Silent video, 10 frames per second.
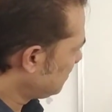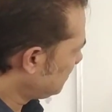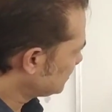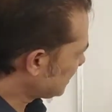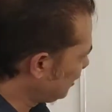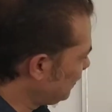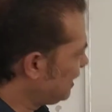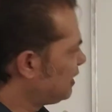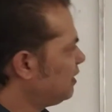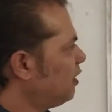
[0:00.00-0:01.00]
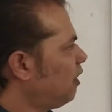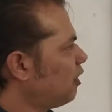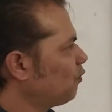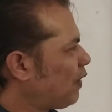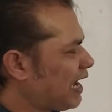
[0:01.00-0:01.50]
cellular
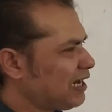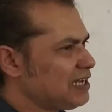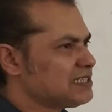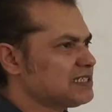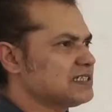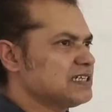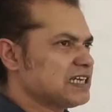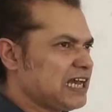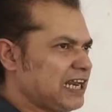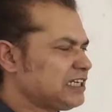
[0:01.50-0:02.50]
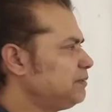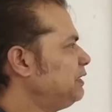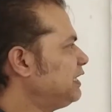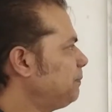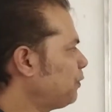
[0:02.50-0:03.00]
or wireless
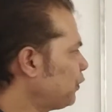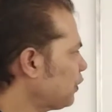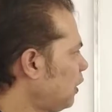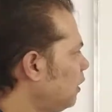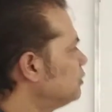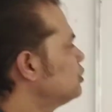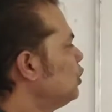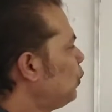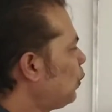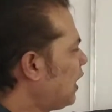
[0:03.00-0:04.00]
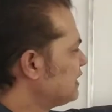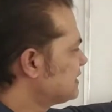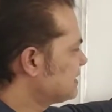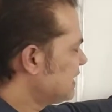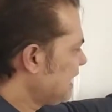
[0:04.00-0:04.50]
connectivity protocols was
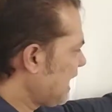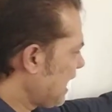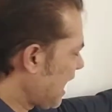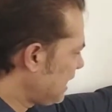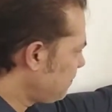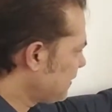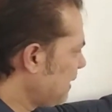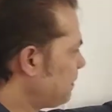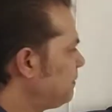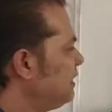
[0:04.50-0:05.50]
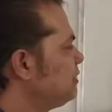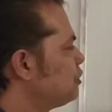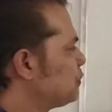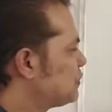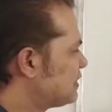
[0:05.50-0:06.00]
enough capable
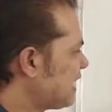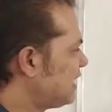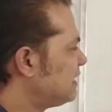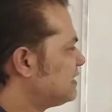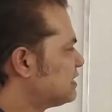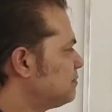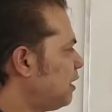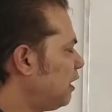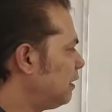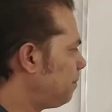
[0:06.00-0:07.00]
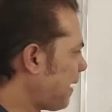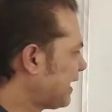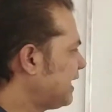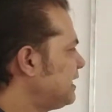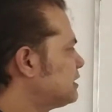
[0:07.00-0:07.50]
to send a small
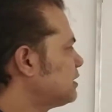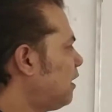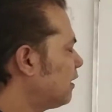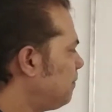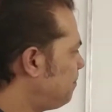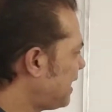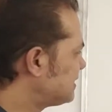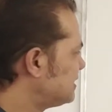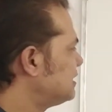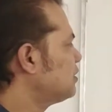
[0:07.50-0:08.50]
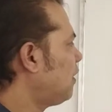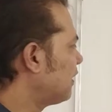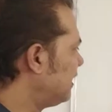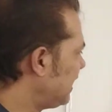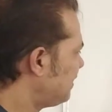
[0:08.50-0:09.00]
package or a message or
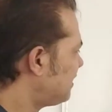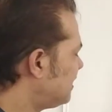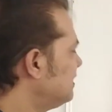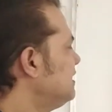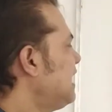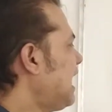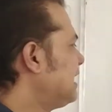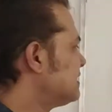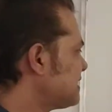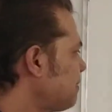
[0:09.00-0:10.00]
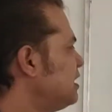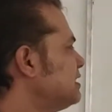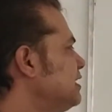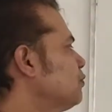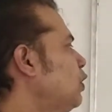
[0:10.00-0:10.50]
a data, and
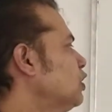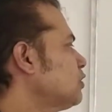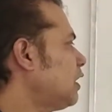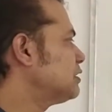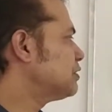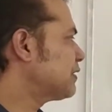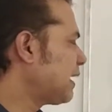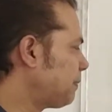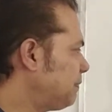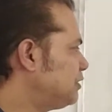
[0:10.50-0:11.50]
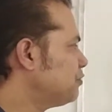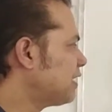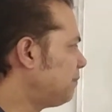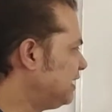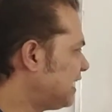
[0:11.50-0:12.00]
separately it was also capable to
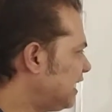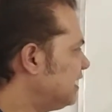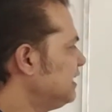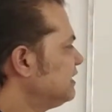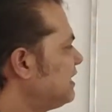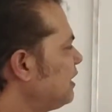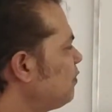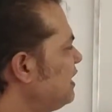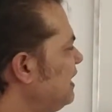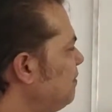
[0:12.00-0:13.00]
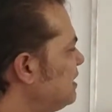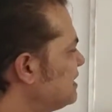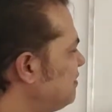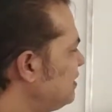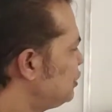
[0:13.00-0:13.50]
communicate. That's why name is
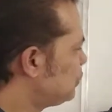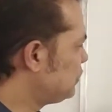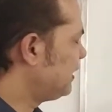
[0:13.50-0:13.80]
given 2G.